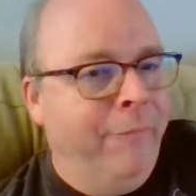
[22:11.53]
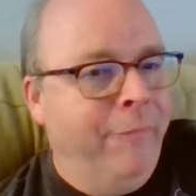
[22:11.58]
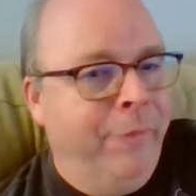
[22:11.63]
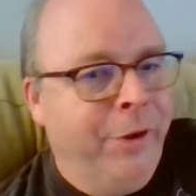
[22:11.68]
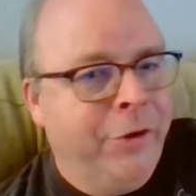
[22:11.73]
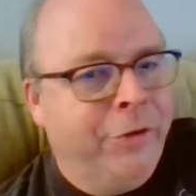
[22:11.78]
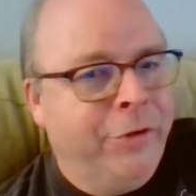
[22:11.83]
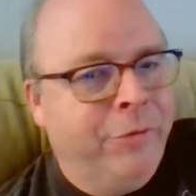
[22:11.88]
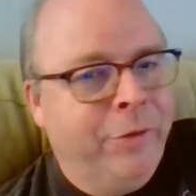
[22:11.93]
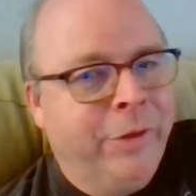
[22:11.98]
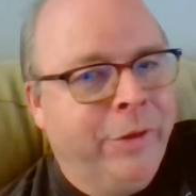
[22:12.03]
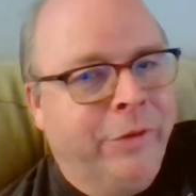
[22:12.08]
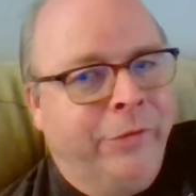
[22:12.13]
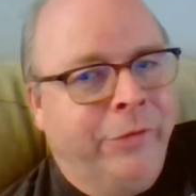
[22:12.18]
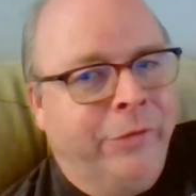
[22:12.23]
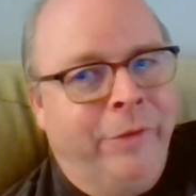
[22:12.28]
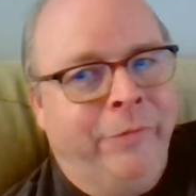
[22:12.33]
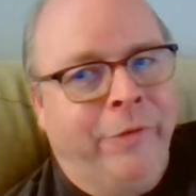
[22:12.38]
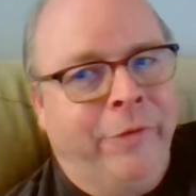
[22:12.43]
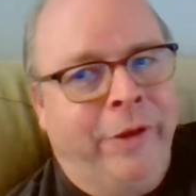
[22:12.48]
been doing the
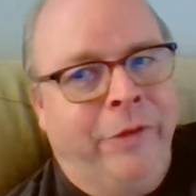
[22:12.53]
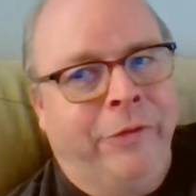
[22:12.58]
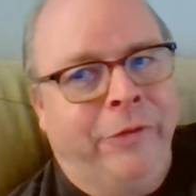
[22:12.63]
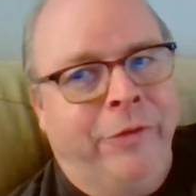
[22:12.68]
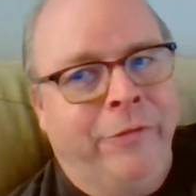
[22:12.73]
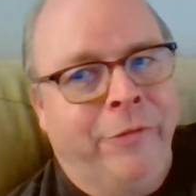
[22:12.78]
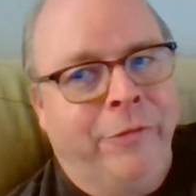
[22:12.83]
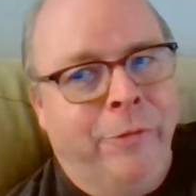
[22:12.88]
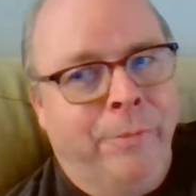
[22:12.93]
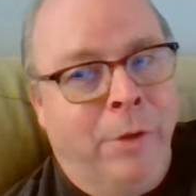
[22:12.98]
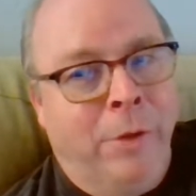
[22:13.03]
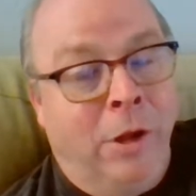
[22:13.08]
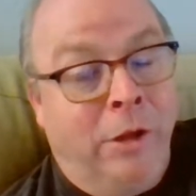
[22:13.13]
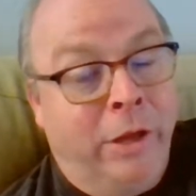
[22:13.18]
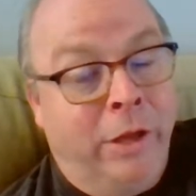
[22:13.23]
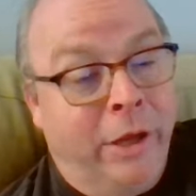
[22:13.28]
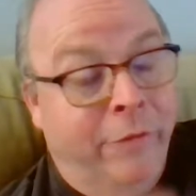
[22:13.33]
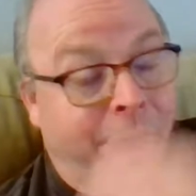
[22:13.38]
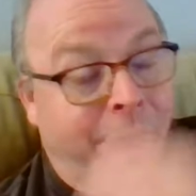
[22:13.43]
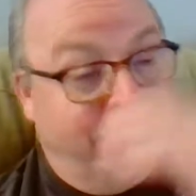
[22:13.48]
same fantasy football
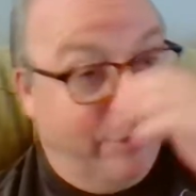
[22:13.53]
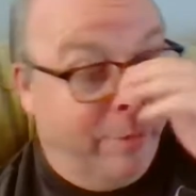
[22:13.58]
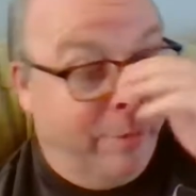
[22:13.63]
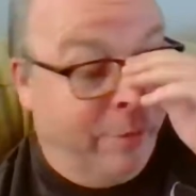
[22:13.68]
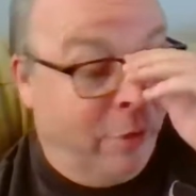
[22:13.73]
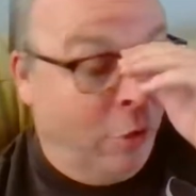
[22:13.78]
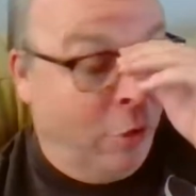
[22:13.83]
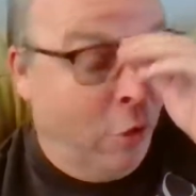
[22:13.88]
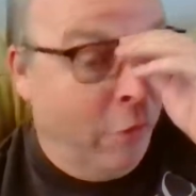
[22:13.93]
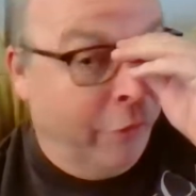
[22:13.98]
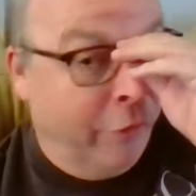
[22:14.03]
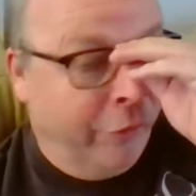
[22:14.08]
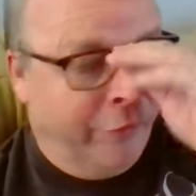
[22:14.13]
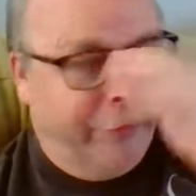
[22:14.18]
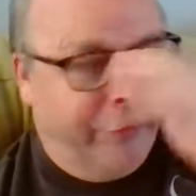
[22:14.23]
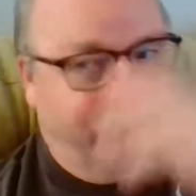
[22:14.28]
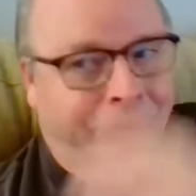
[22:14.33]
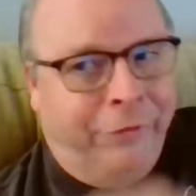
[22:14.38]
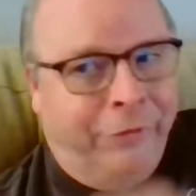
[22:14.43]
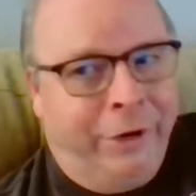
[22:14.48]
league for over
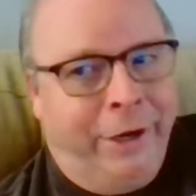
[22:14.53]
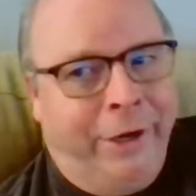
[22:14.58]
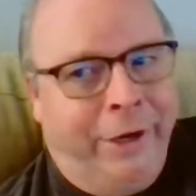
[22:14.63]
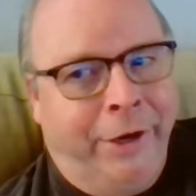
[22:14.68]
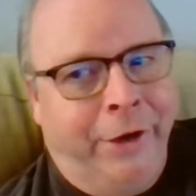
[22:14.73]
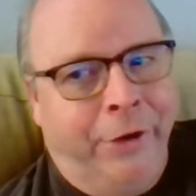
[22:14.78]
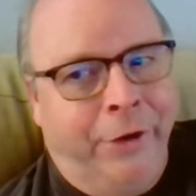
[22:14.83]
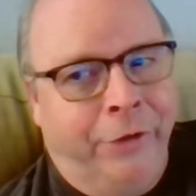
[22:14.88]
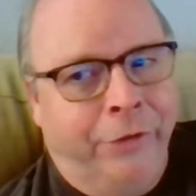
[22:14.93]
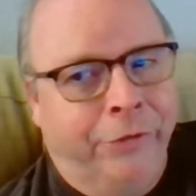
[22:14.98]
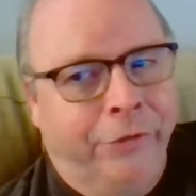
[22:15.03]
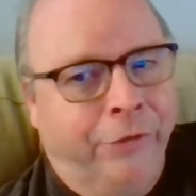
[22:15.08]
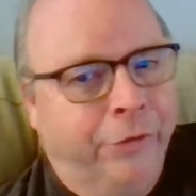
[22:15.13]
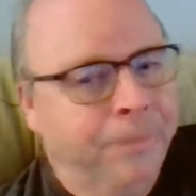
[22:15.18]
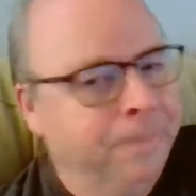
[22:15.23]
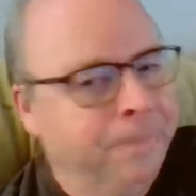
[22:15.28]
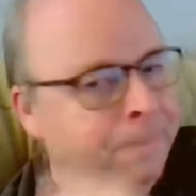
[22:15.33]
15 years.